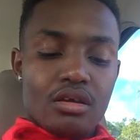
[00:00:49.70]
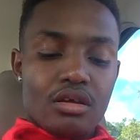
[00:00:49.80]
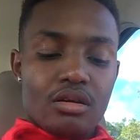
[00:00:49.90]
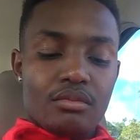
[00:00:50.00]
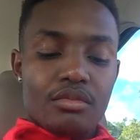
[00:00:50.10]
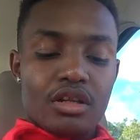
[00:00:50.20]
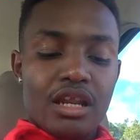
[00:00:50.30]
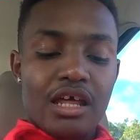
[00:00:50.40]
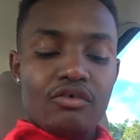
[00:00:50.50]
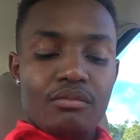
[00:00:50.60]
um, a
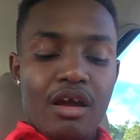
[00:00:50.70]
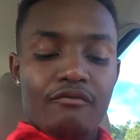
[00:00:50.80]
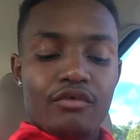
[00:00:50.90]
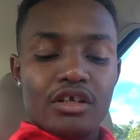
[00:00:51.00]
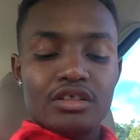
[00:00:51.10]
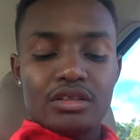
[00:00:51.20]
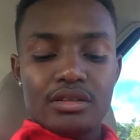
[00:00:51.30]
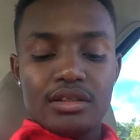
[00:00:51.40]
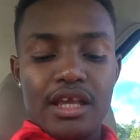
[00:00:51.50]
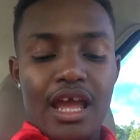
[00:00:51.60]
lot of my friends
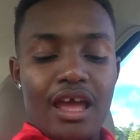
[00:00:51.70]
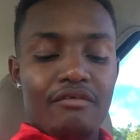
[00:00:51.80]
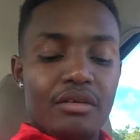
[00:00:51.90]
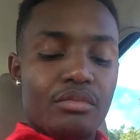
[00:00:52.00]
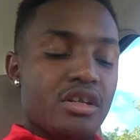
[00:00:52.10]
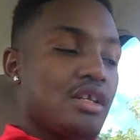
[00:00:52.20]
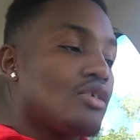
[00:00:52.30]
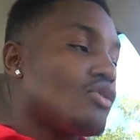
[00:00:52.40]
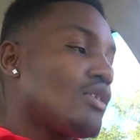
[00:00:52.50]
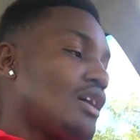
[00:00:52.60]
they have it, but they
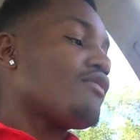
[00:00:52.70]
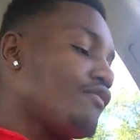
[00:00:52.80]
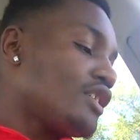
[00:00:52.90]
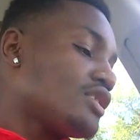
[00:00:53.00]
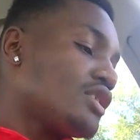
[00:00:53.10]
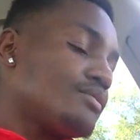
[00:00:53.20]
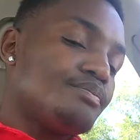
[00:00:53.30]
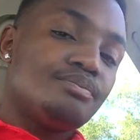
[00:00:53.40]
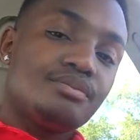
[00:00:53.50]
don't know how to fix it.